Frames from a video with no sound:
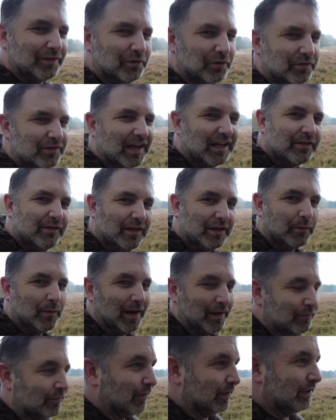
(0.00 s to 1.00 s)
It's actually
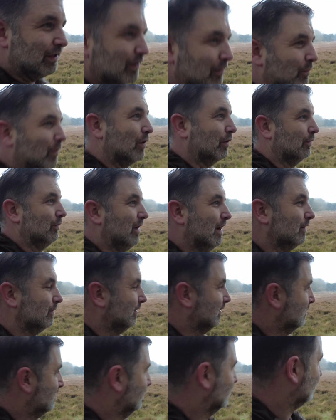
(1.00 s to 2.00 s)
quite funny to walk around
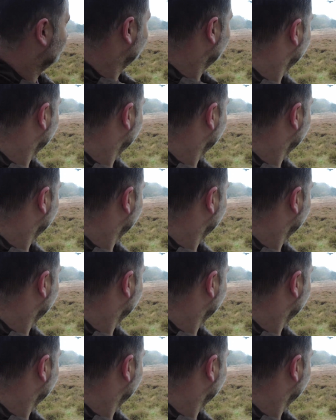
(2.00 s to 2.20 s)
here, because